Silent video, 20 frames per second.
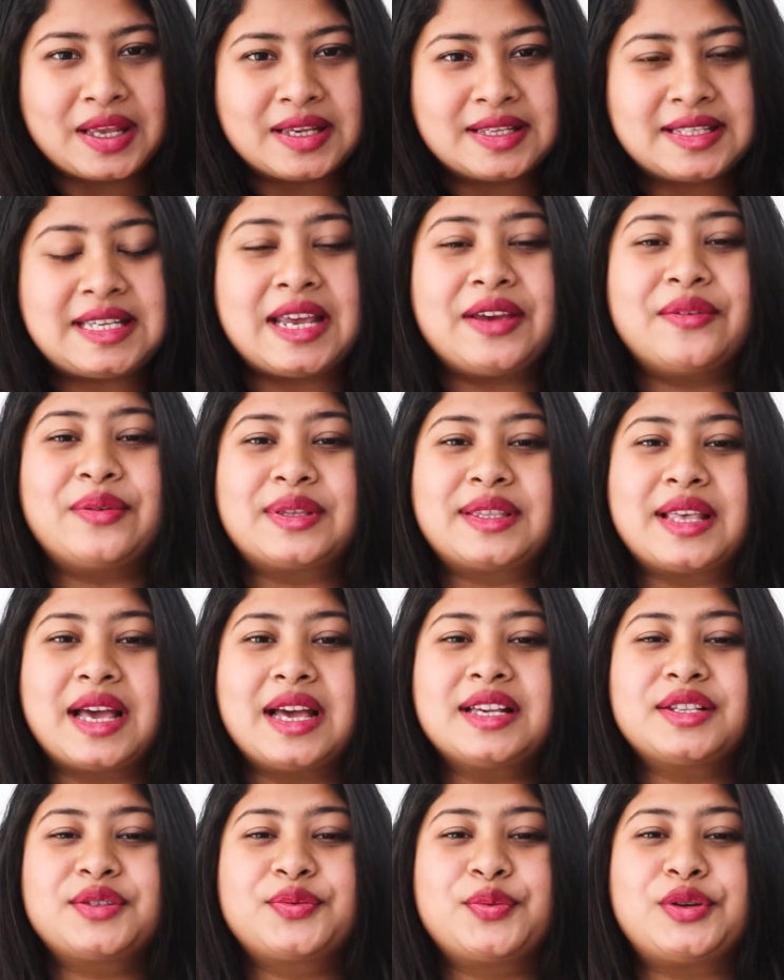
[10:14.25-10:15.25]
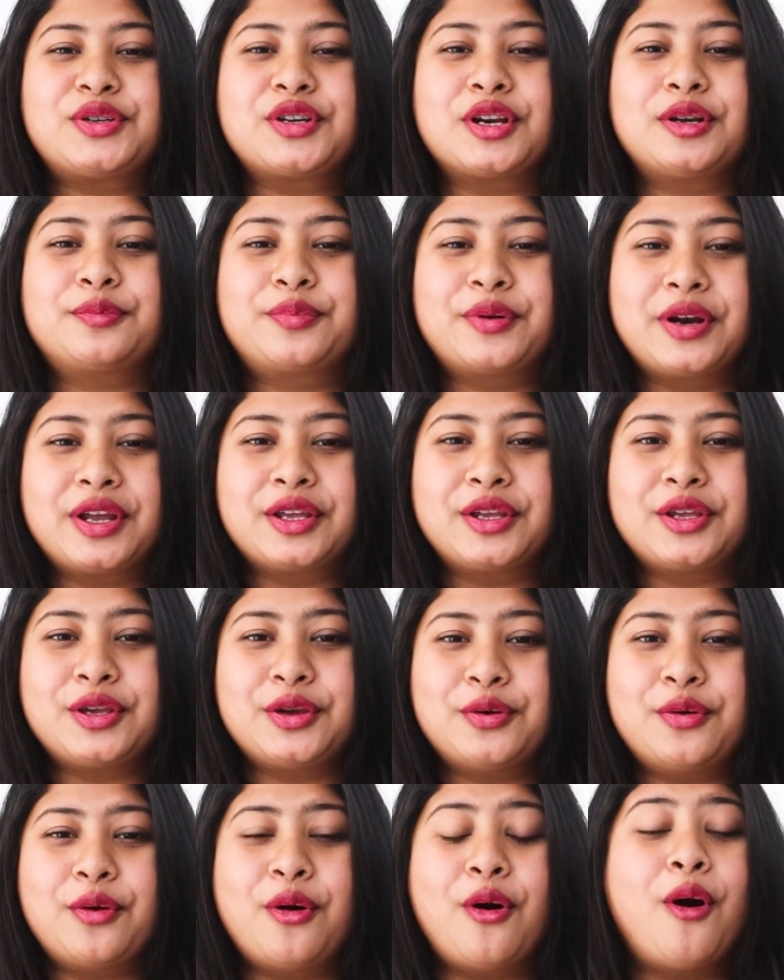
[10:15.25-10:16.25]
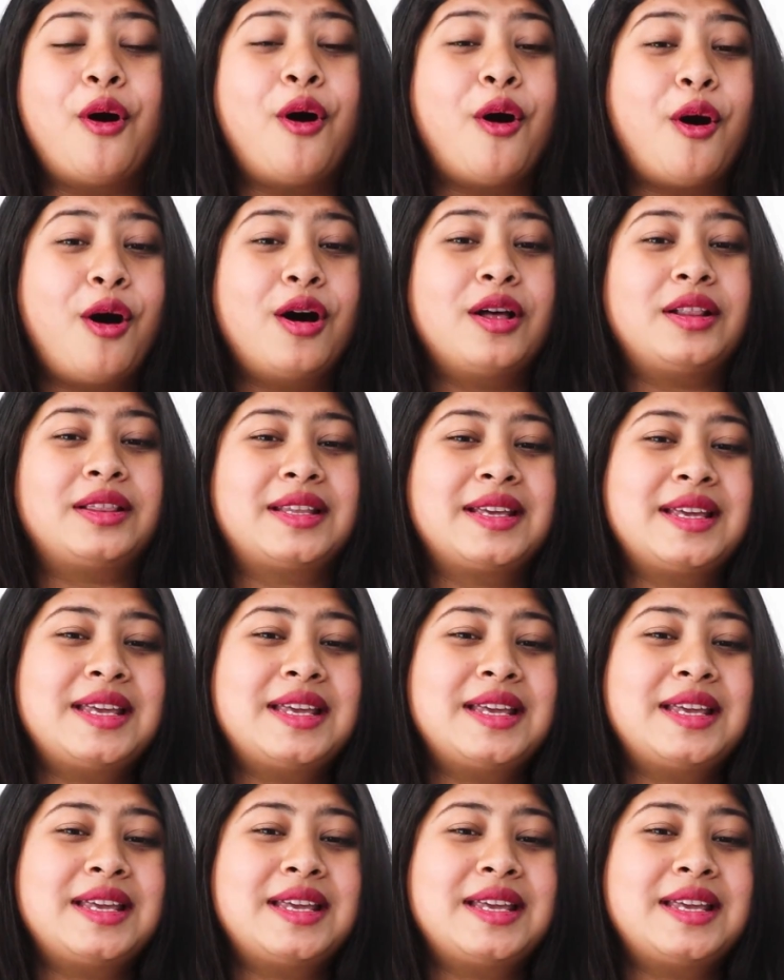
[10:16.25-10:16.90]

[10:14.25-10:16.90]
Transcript: Stay with us, we shall bring you all